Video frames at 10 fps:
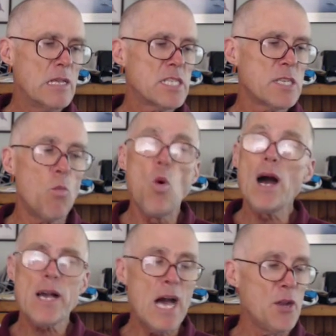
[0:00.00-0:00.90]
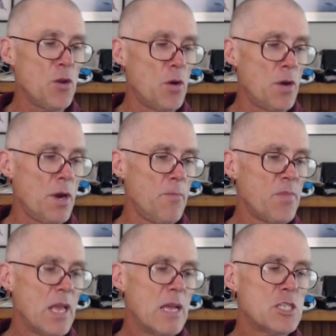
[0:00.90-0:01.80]
Semua kantor,
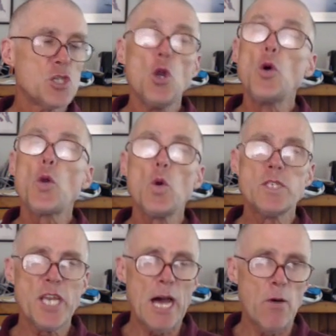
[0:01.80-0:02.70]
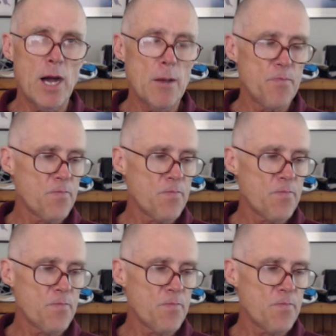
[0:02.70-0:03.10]
seluruh Jawa.